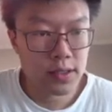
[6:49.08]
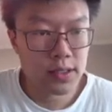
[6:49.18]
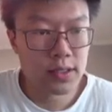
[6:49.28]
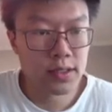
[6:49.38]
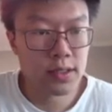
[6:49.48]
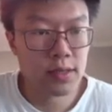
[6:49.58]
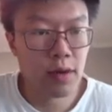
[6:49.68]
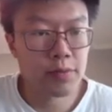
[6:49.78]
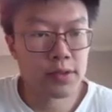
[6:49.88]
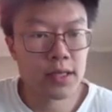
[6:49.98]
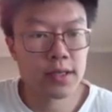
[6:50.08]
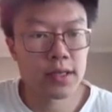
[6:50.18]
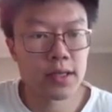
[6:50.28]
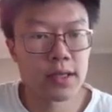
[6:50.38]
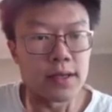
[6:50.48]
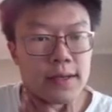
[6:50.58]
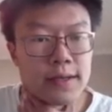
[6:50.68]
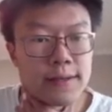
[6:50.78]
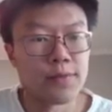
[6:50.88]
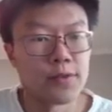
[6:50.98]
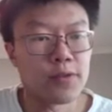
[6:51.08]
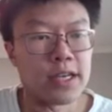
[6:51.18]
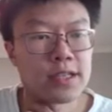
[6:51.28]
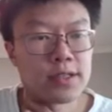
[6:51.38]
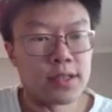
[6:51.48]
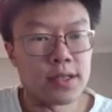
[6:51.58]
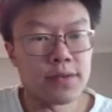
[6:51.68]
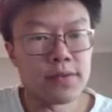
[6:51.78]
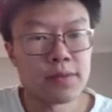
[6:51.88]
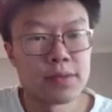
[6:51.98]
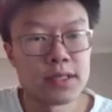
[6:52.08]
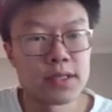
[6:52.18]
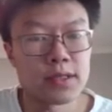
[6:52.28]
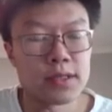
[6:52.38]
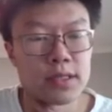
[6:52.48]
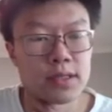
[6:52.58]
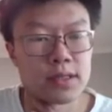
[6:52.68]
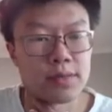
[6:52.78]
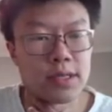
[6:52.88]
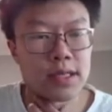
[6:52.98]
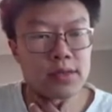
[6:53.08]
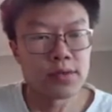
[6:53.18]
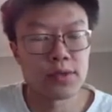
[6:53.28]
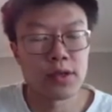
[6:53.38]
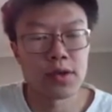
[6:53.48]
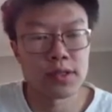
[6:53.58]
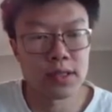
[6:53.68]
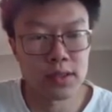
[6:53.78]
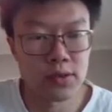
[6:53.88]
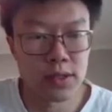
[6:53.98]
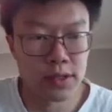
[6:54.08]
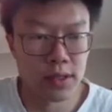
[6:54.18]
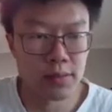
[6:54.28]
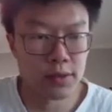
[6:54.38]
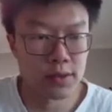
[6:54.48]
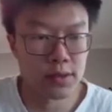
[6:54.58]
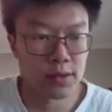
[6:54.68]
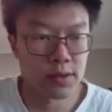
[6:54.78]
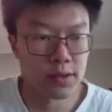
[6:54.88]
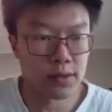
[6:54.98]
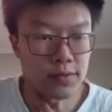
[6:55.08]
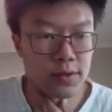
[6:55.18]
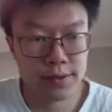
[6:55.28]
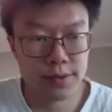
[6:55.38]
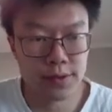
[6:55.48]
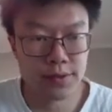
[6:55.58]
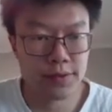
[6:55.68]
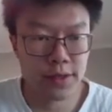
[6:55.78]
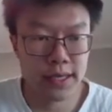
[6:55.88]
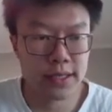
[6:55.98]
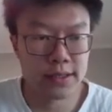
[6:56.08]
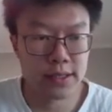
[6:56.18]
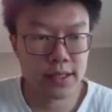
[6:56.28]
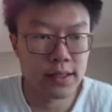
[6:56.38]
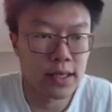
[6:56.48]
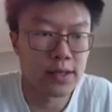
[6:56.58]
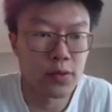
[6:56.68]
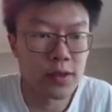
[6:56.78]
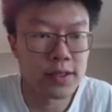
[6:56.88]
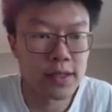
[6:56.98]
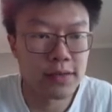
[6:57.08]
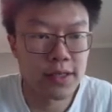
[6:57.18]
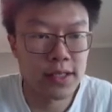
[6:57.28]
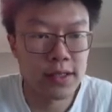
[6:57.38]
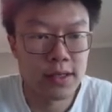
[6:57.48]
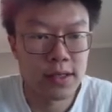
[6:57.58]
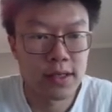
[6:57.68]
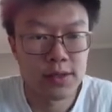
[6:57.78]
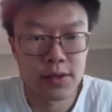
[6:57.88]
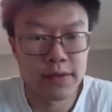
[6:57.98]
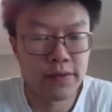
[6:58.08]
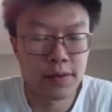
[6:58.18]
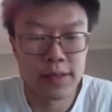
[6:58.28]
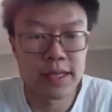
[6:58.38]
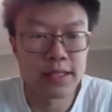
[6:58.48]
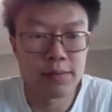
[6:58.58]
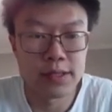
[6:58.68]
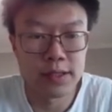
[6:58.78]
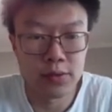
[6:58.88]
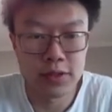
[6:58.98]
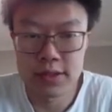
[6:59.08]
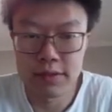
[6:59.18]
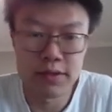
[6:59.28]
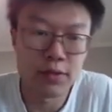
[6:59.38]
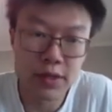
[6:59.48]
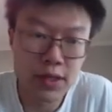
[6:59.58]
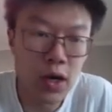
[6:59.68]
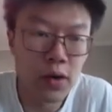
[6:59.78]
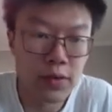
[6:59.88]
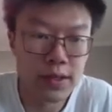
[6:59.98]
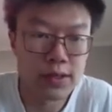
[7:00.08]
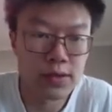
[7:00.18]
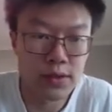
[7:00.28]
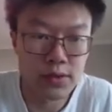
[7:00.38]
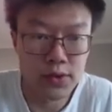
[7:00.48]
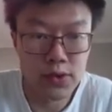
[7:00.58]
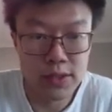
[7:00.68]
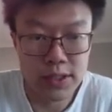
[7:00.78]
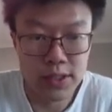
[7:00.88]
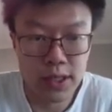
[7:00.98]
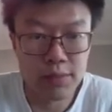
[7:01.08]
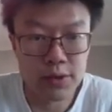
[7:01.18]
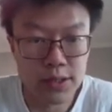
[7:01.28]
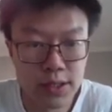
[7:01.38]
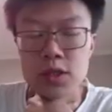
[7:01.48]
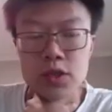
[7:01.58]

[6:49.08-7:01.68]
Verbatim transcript: So this is going to represent the range of the positions that's going to be at. So we know it's like two-digit numbers and so on and so forth. So if our K is like, I don't know, 170, so if our K is at position 170, we know that there are two-digit numbers here.